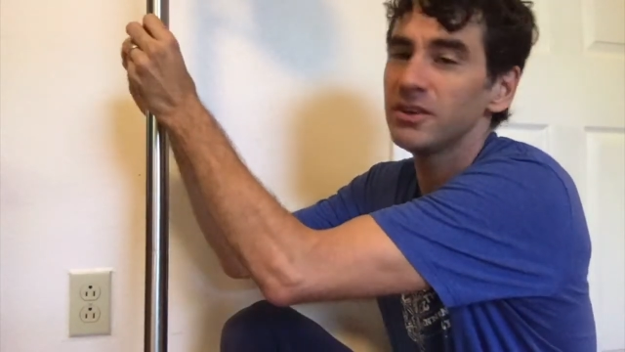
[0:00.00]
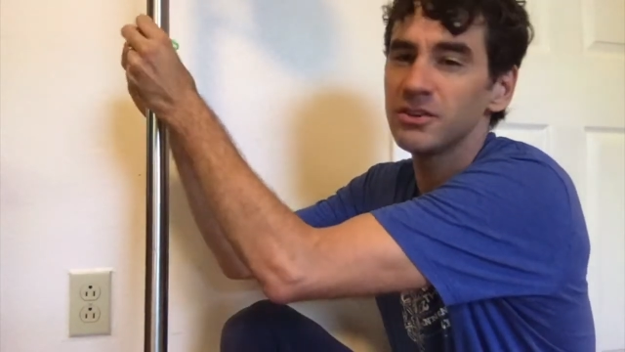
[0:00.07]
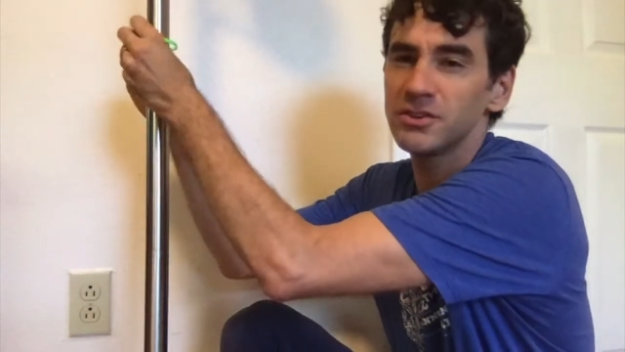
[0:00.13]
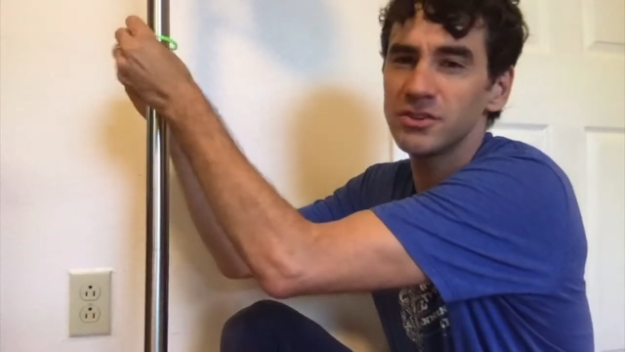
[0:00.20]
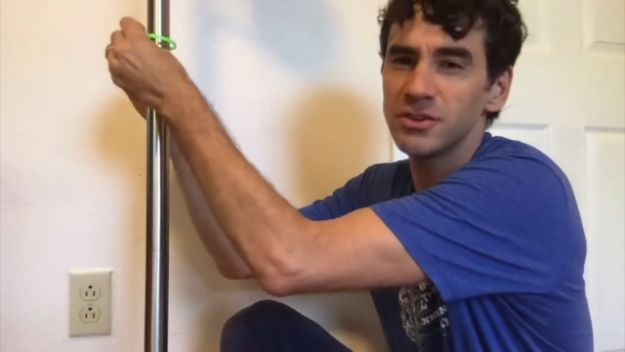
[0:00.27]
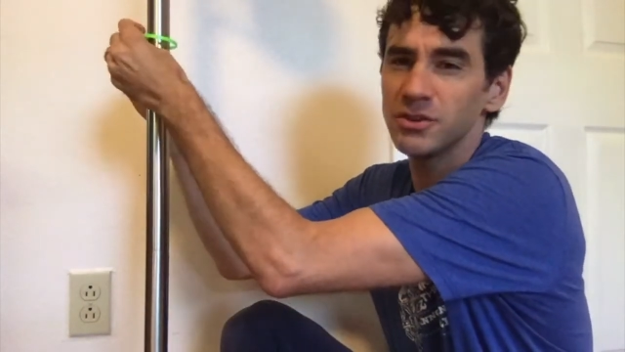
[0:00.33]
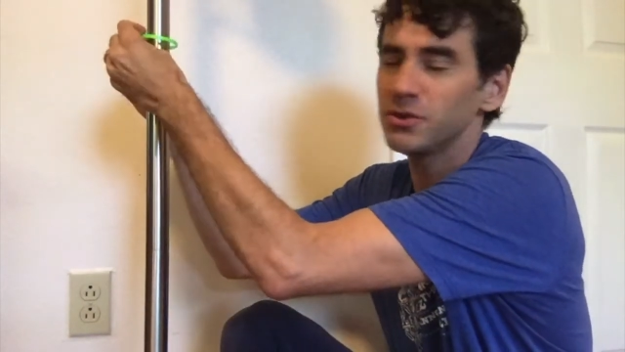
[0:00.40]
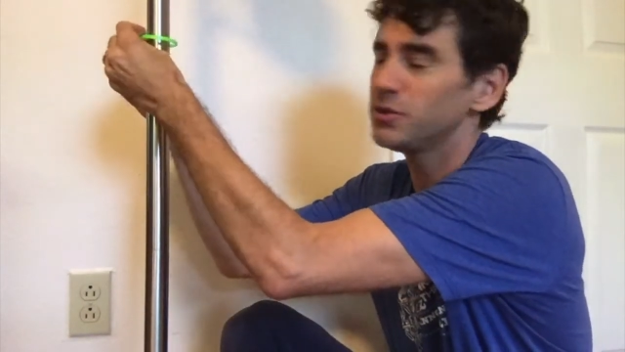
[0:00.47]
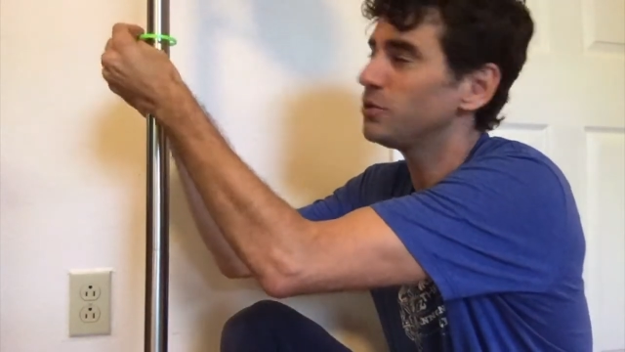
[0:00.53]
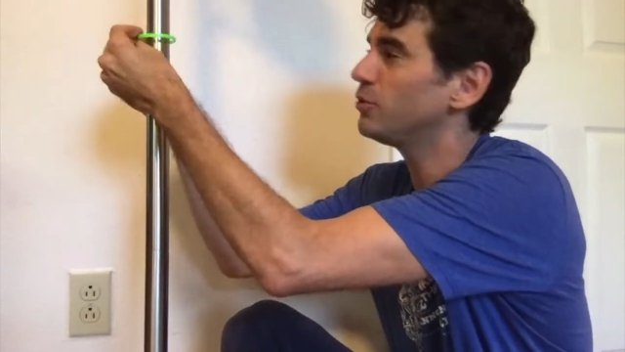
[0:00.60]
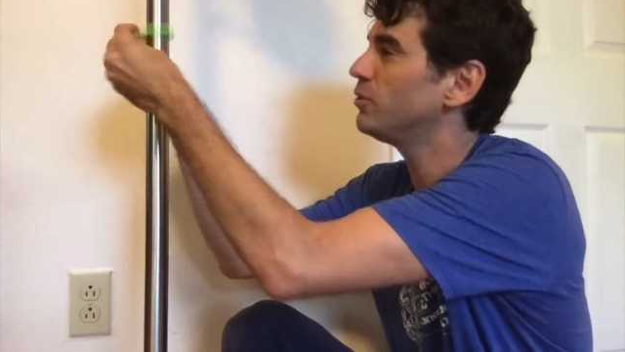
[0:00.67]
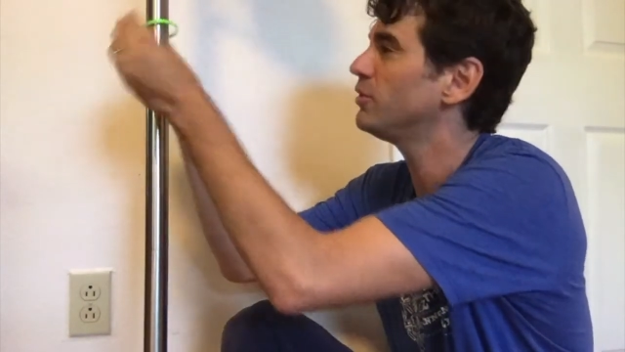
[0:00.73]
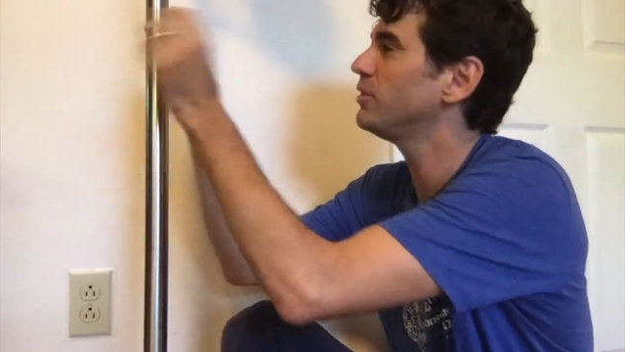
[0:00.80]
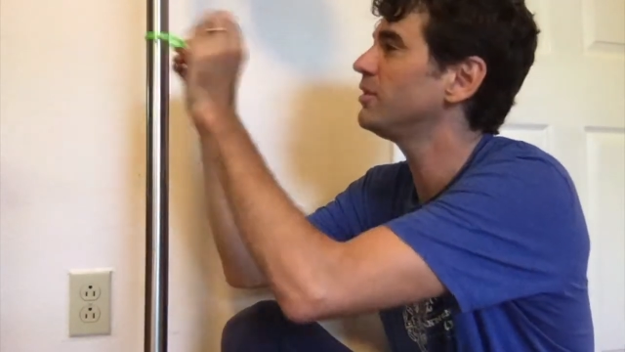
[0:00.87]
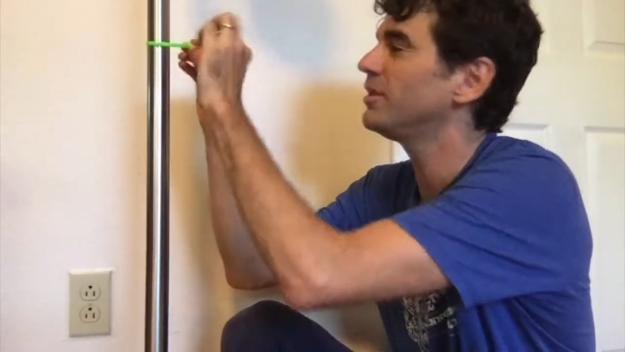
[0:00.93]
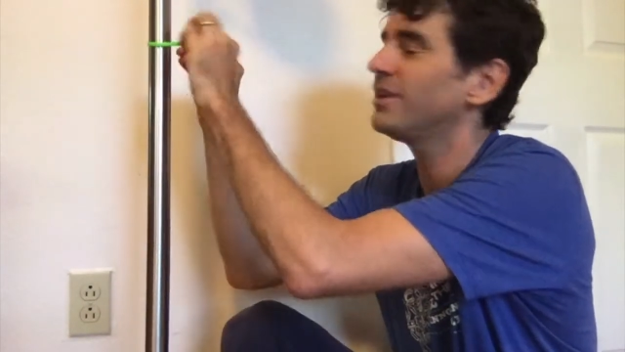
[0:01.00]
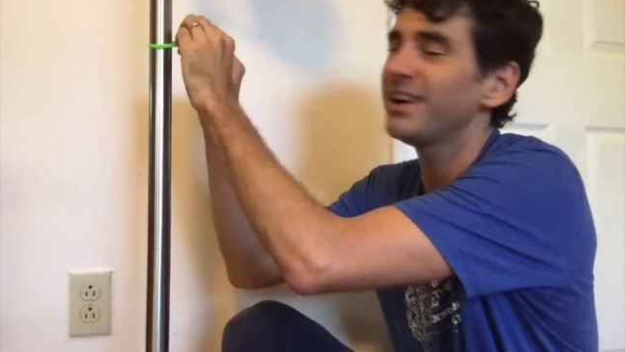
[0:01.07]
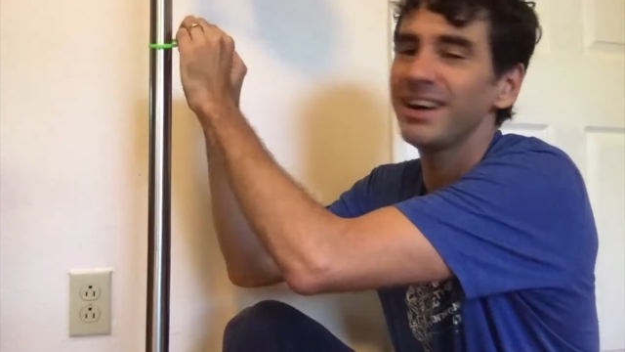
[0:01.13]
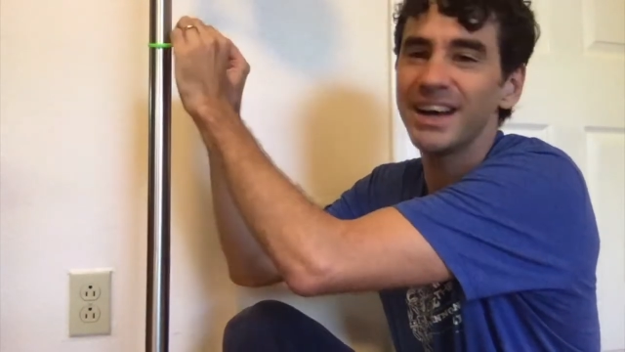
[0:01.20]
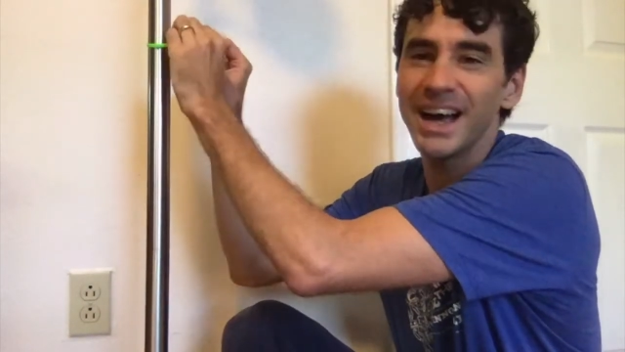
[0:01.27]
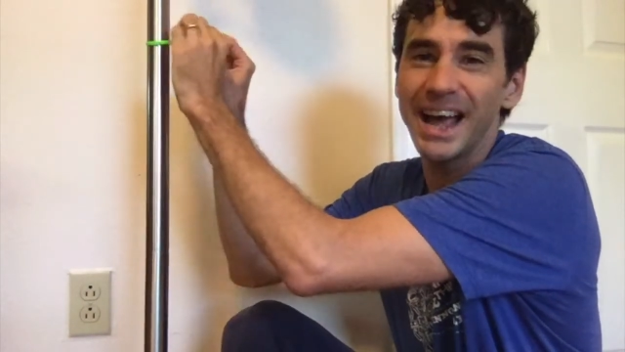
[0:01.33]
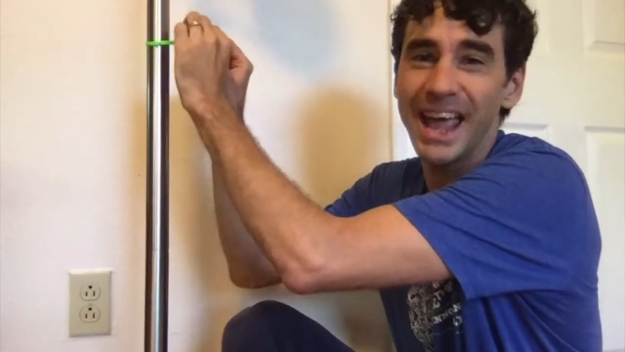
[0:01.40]
to
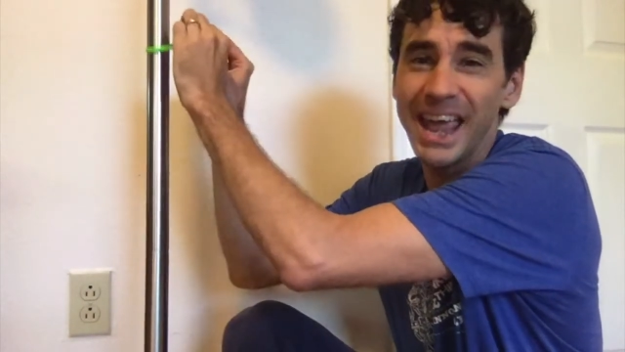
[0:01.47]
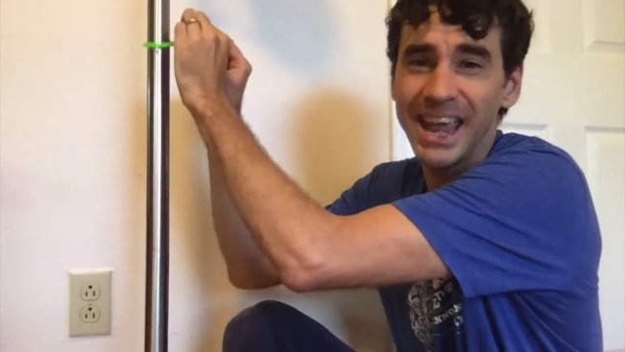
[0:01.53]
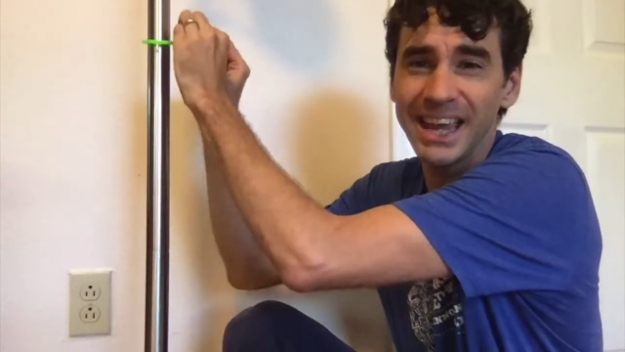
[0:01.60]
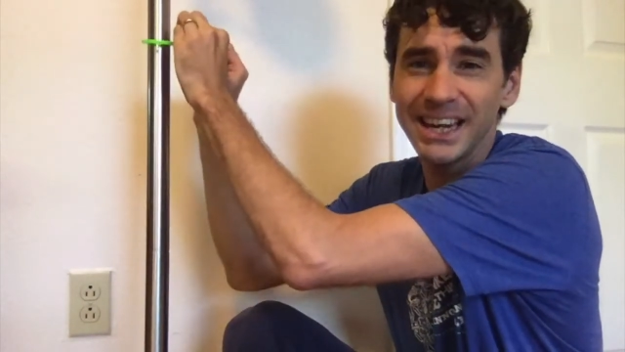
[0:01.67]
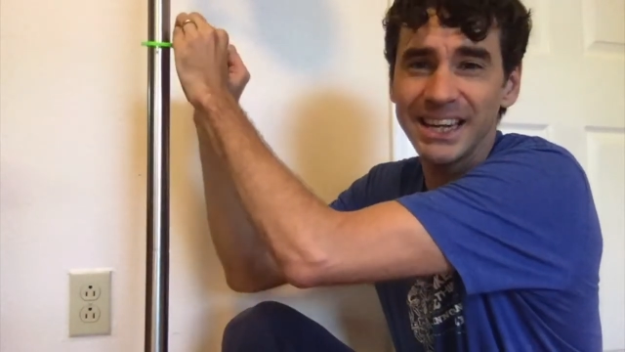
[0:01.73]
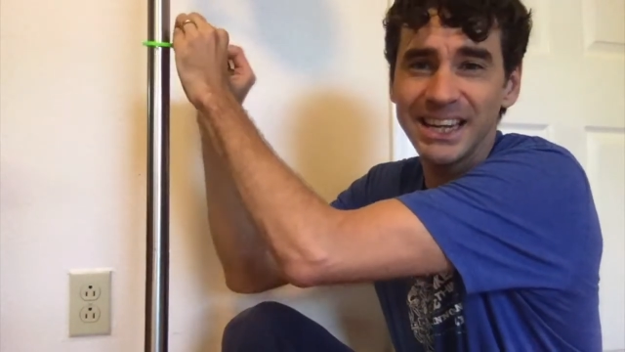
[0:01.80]
a handy